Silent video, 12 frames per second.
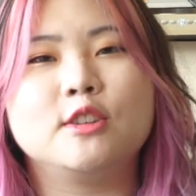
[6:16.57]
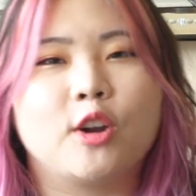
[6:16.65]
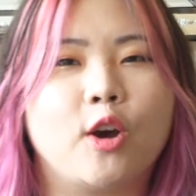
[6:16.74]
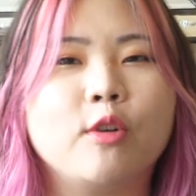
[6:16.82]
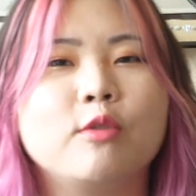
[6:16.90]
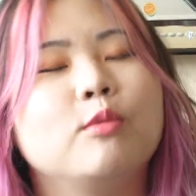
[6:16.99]
you
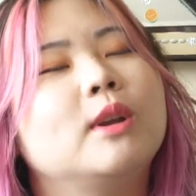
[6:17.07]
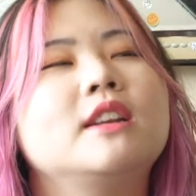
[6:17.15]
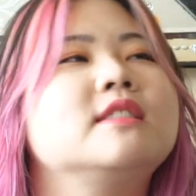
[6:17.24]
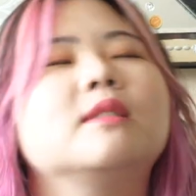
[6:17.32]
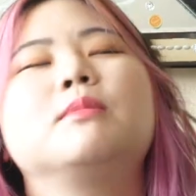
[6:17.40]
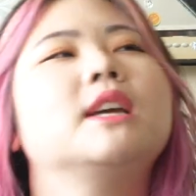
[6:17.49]
know, when
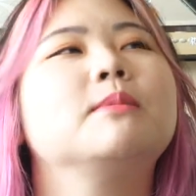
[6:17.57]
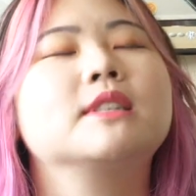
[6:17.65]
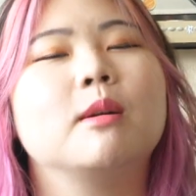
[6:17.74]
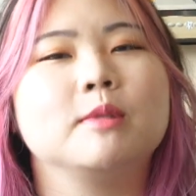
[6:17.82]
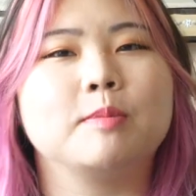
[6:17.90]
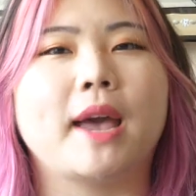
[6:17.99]
it sometimes
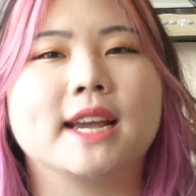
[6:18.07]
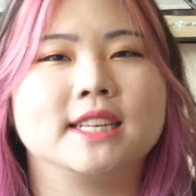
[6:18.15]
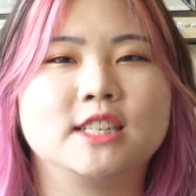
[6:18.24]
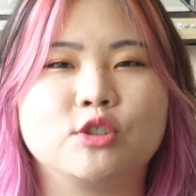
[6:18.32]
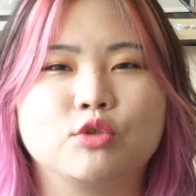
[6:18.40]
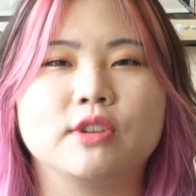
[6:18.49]
comes back
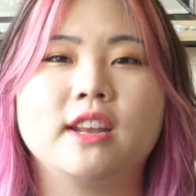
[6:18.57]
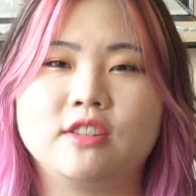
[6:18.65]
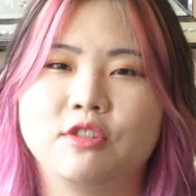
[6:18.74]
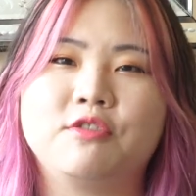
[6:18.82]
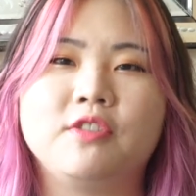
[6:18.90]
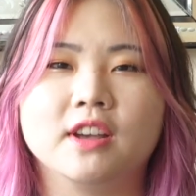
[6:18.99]
into trend,
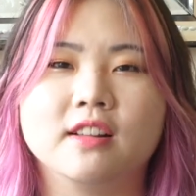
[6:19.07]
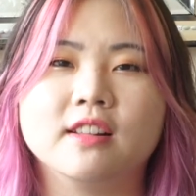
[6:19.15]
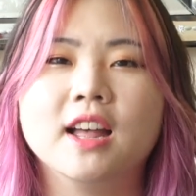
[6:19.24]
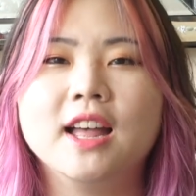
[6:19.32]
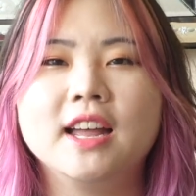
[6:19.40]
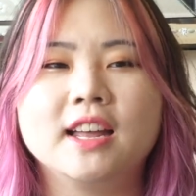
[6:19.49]
you feel
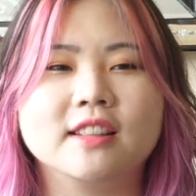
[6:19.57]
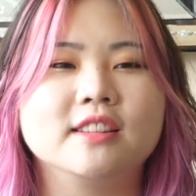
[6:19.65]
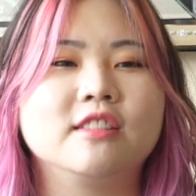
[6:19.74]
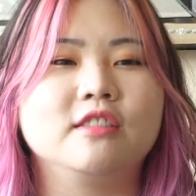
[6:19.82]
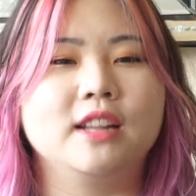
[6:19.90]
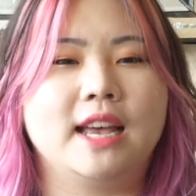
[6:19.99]
a
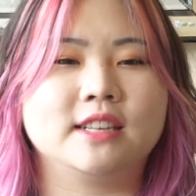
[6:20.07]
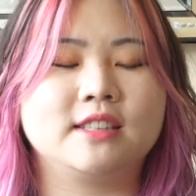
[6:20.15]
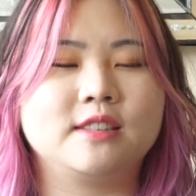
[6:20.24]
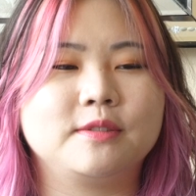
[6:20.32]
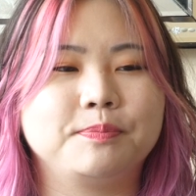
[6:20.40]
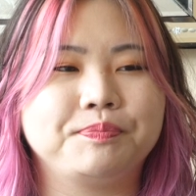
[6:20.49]
little
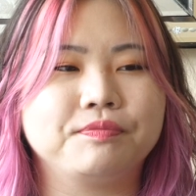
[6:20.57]
less